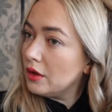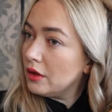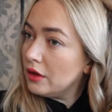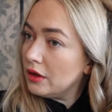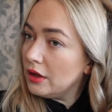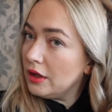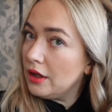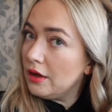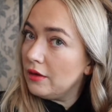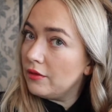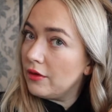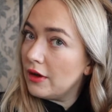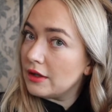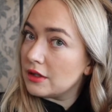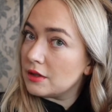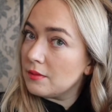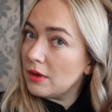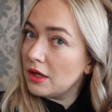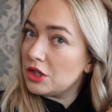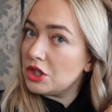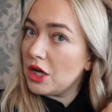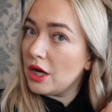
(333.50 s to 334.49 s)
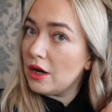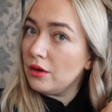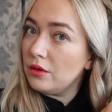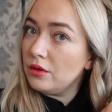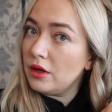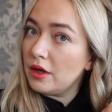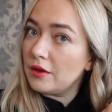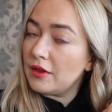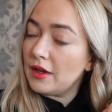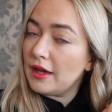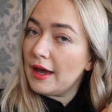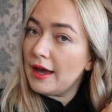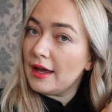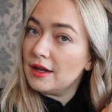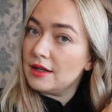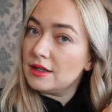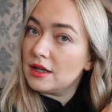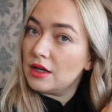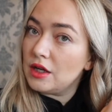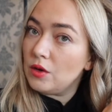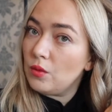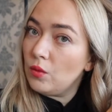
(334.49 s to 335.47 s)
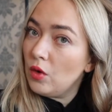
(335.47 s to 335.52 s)
leave as much out at the
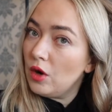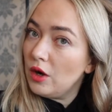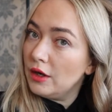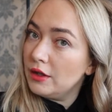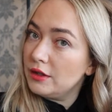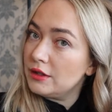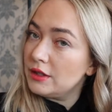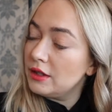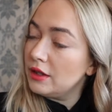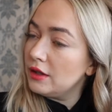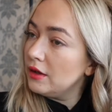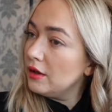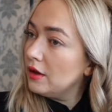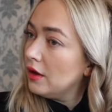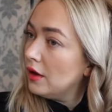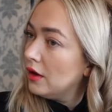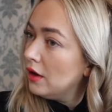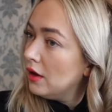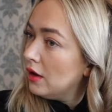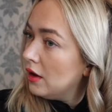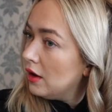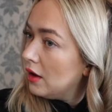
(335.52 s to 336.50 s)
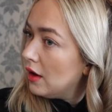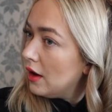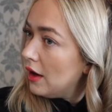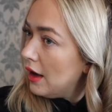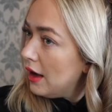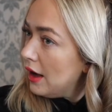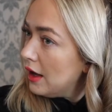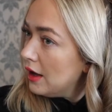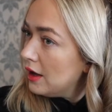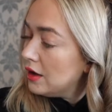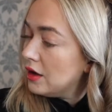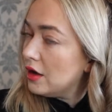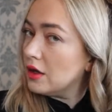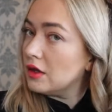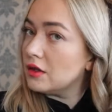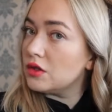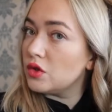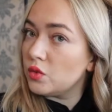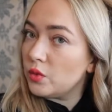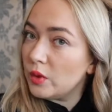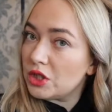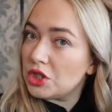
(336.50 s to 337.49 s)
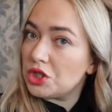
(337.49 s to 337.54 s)
end that you want, and
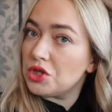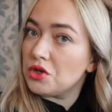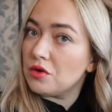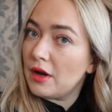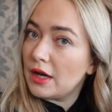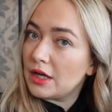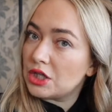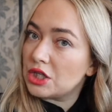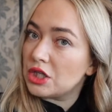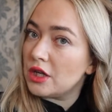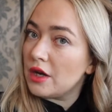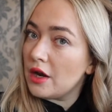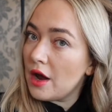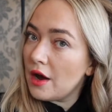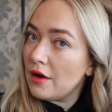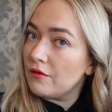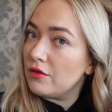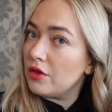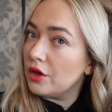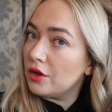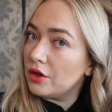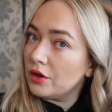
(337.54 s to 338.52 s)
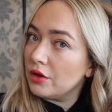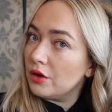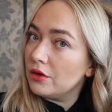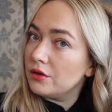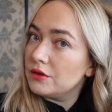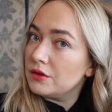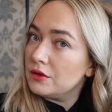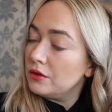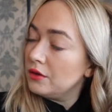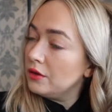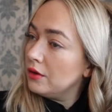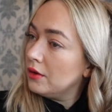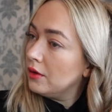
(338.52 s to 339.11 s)
switch direction up the curls.